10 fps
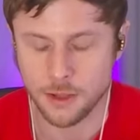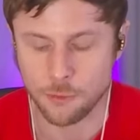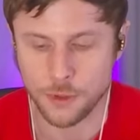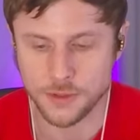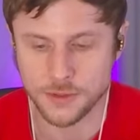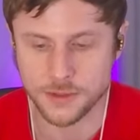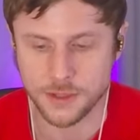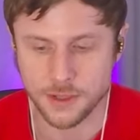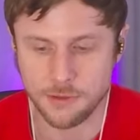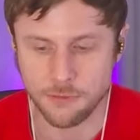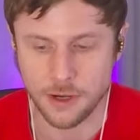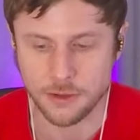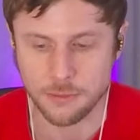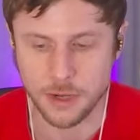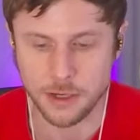A recent study
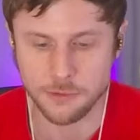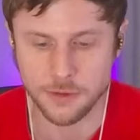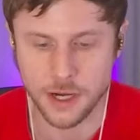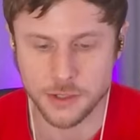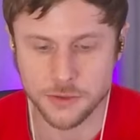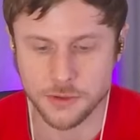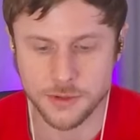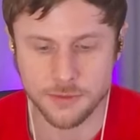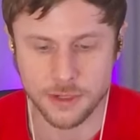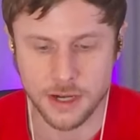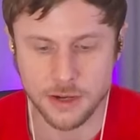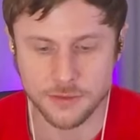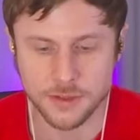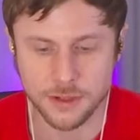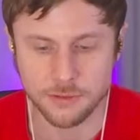found that manufacturers have
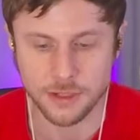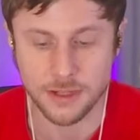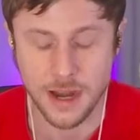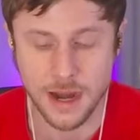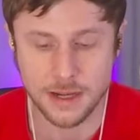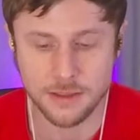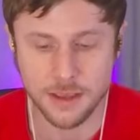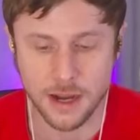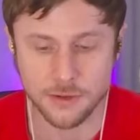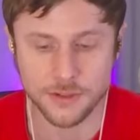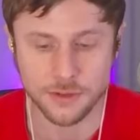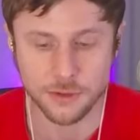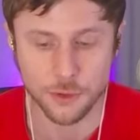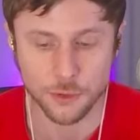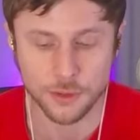announced nearly
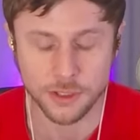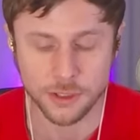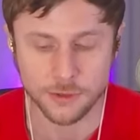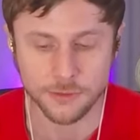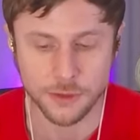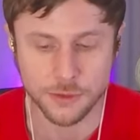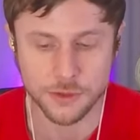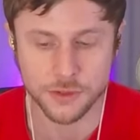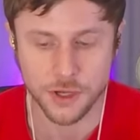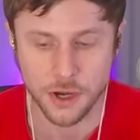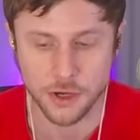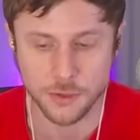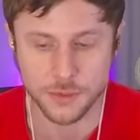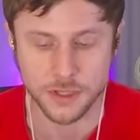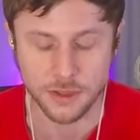90,000 current or future
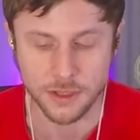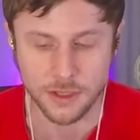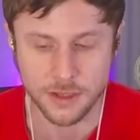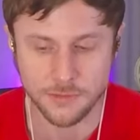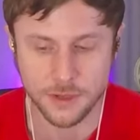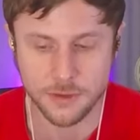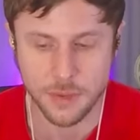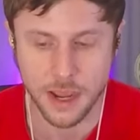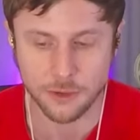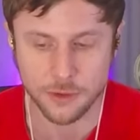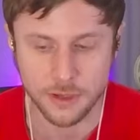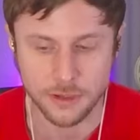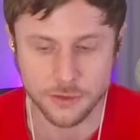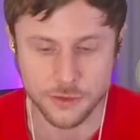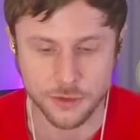jobs in the EV battery
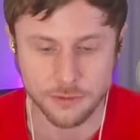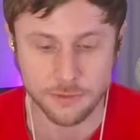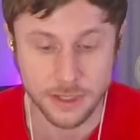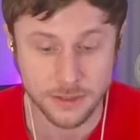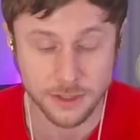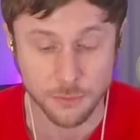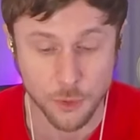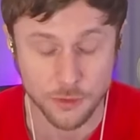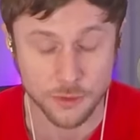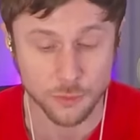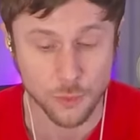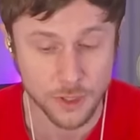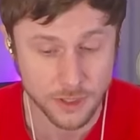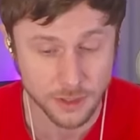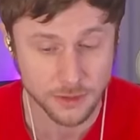industry linked to more than
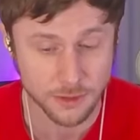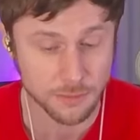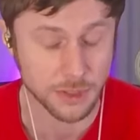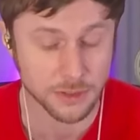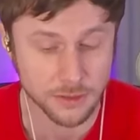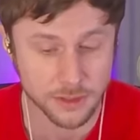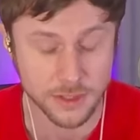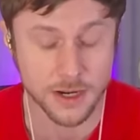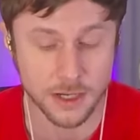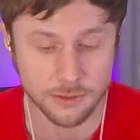$100 billion